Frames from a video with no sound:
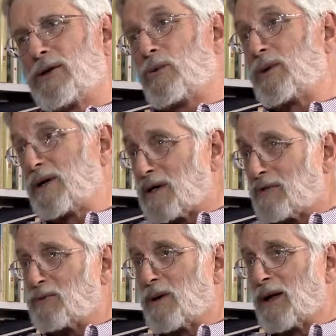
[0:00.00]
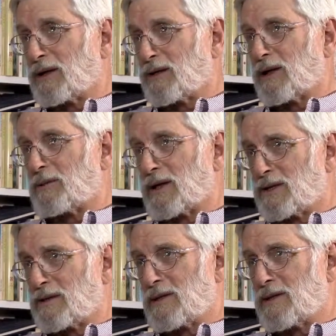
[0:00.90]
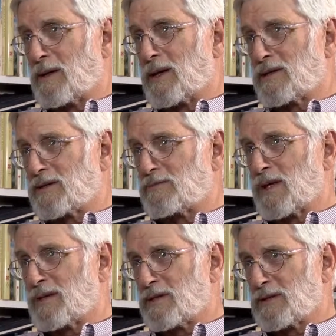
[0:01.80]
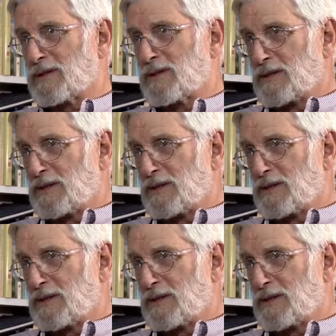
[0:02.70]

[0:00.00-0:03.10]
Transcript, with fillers: hope we can have you back and talk about the, about these matters